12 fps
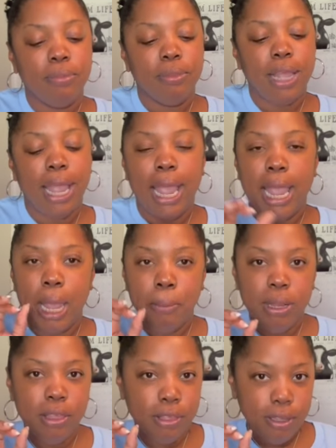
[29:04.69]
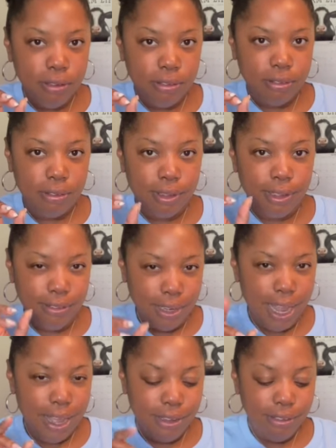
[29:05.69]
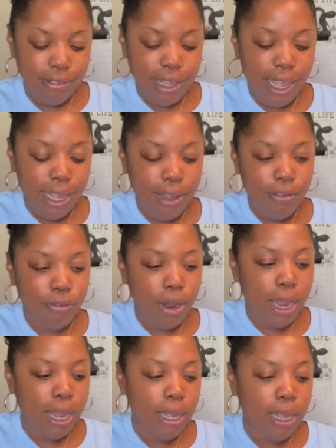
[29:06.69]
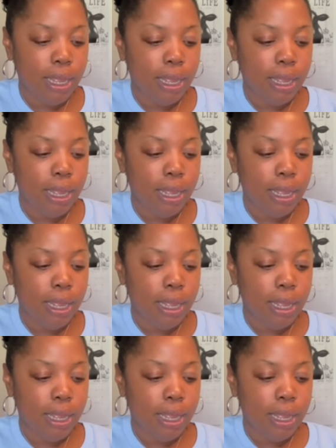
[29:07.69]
The amethyst, isn't that how you say it, right?